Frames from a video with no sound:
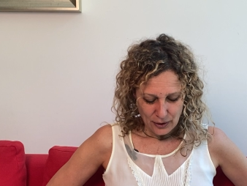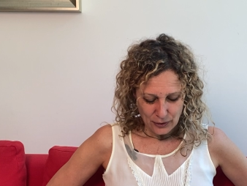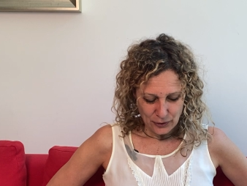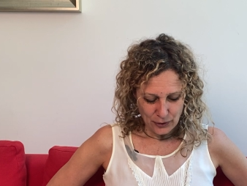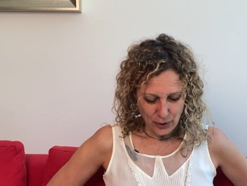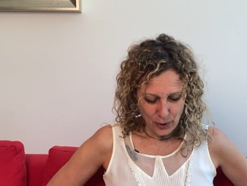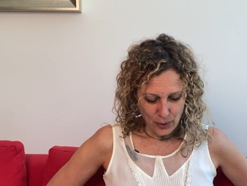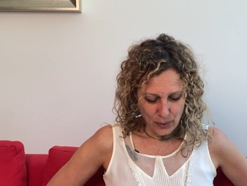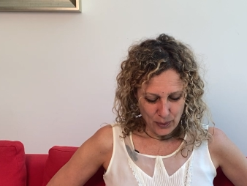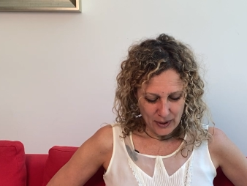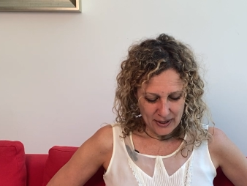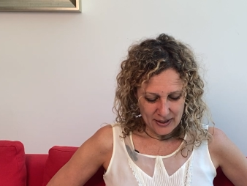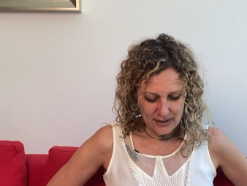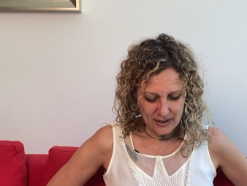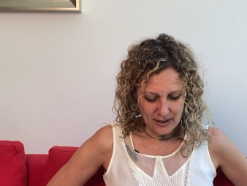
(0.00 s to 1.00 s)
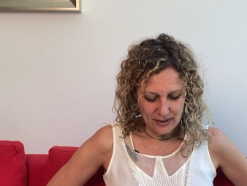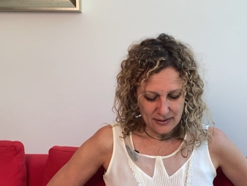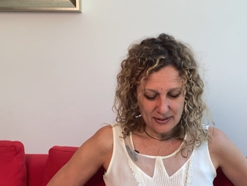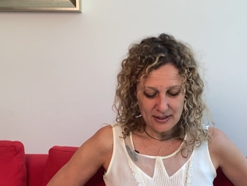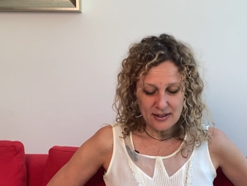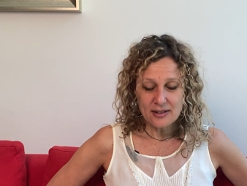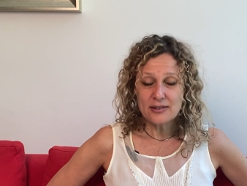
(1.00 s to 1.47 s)
So uh,
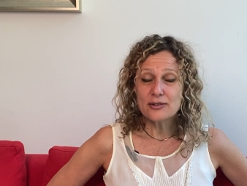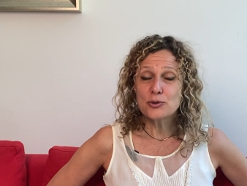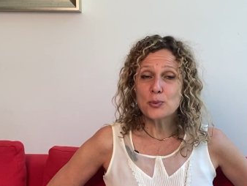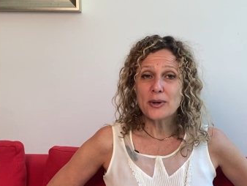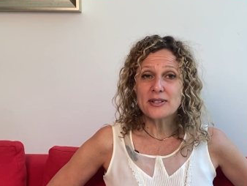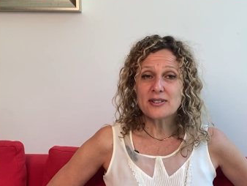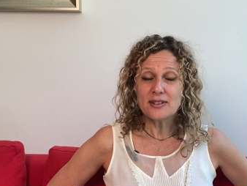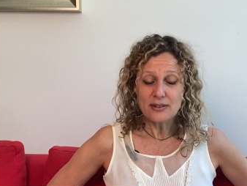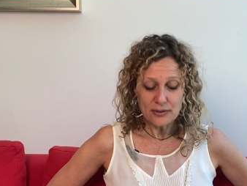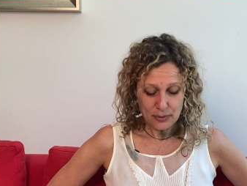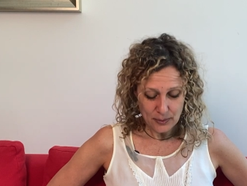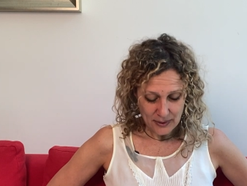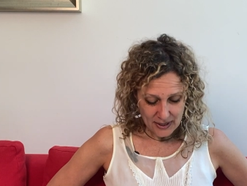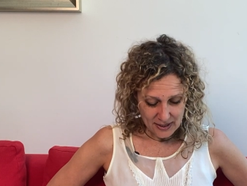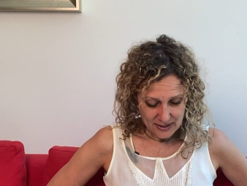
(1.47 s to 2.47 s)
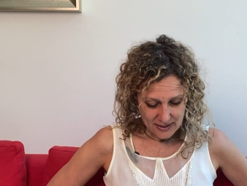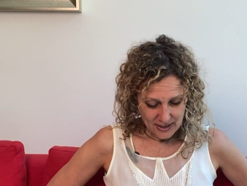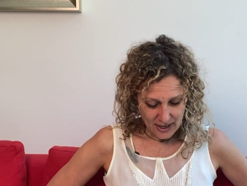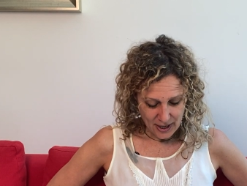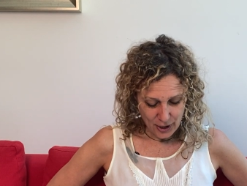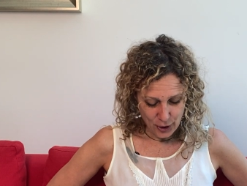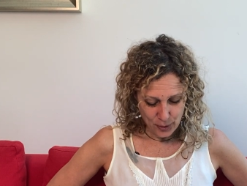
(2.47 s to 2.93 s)
the twenty-threes
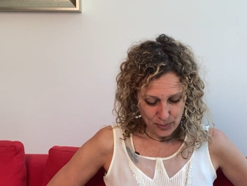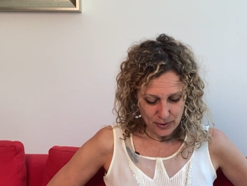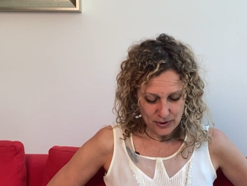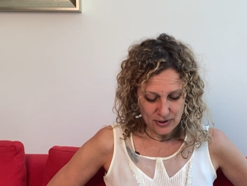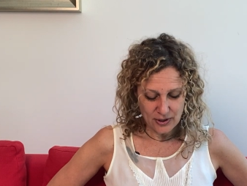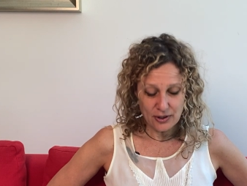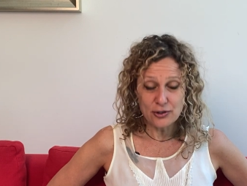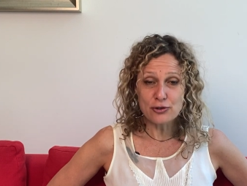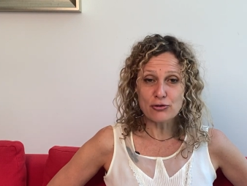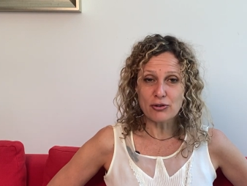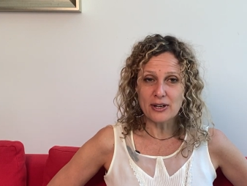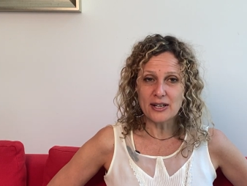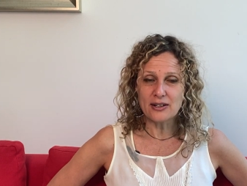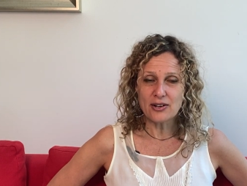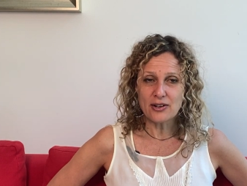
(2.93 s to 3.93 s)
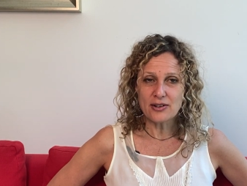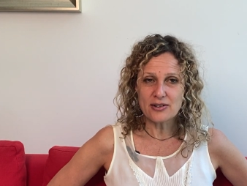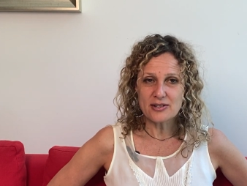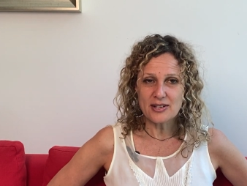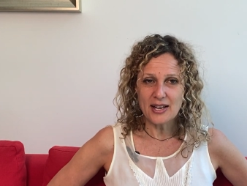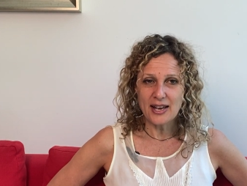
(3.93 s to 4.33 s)
help the adrenals,